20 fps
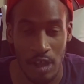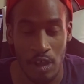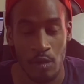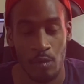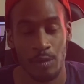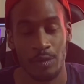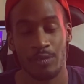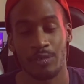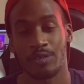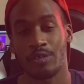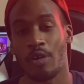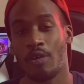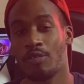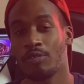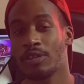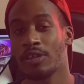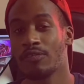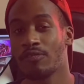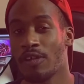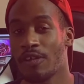which was
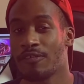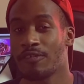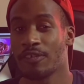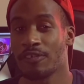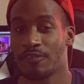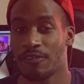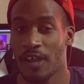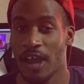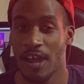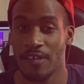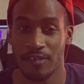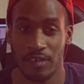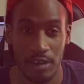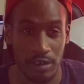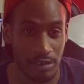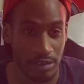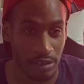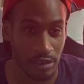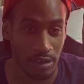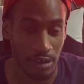only roughly five
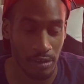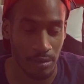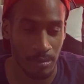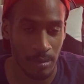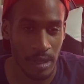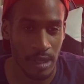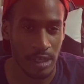years ago.